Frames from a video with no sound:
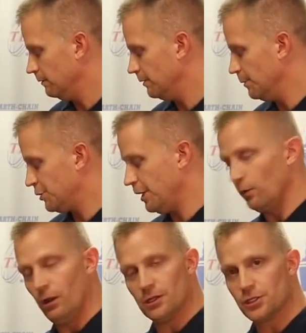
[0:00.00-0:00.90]
The machine
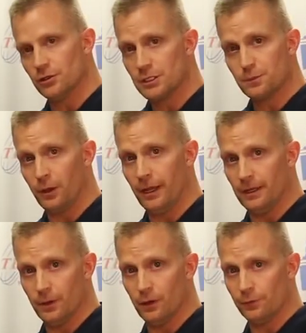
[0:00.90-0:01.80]
will also display
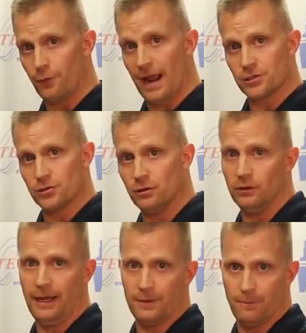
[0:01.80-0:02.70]
in both
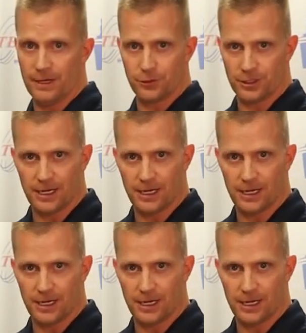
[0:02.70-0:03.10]
fractional and metric